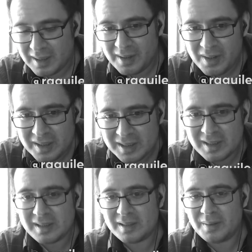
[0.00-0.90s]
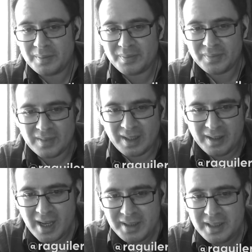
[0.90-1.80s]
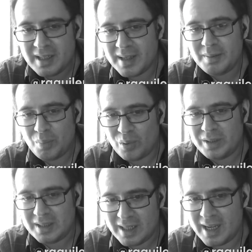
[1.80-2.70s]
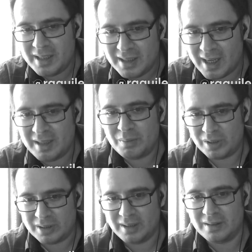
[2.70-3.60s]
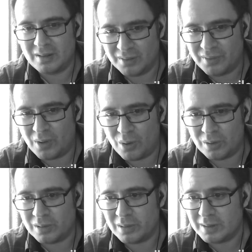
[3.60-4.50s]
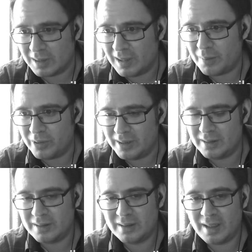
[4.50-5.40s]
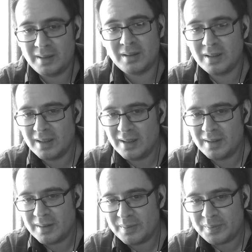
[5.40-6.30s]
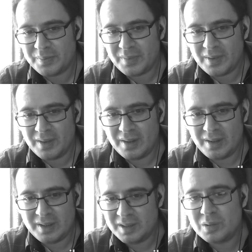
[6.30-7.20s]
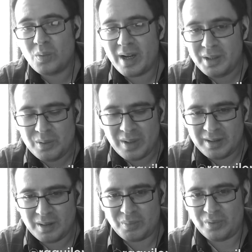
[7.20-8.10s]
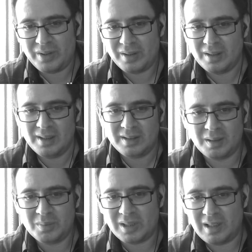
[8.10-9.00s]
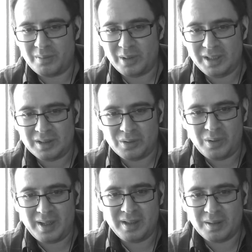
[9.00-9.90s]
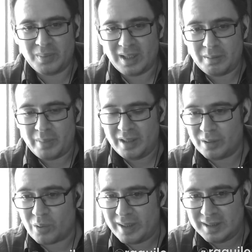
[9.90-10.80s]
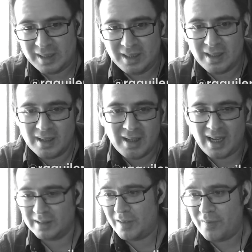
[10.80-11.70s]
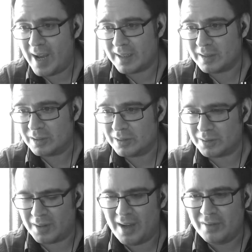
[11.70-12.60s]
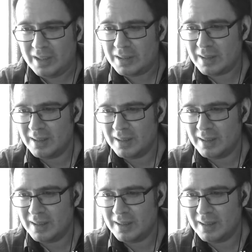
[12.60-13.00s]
this is 99.99% of all celebrities. And this is why you end up with some celebrities who end up like being crazy anti-vaxxers or have these,